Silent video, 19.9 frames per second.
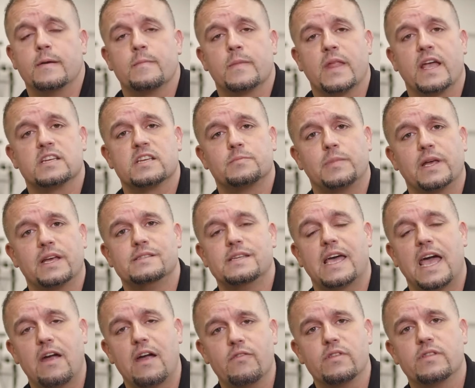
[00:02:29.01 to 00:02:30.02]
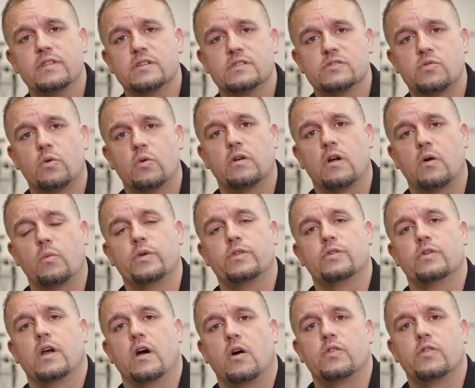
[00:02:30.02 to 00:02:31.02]
and explains everything that's going on with
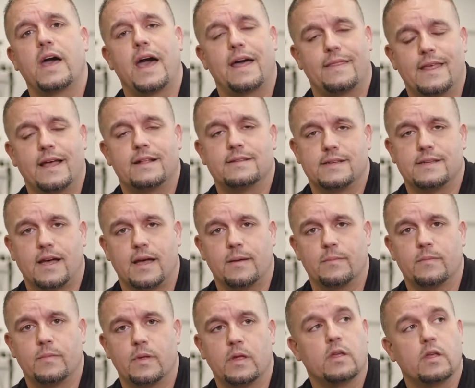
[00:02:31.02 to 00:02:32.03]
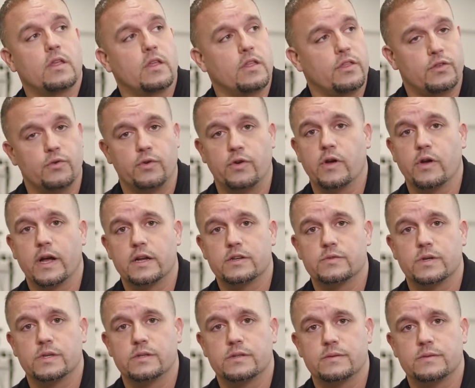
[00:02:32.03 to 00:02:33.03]
your health at that time through your
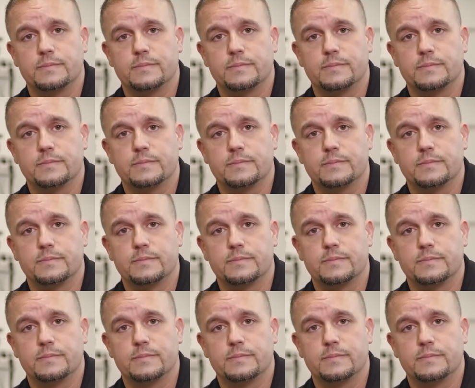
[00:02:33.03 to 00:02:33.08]
x-rays.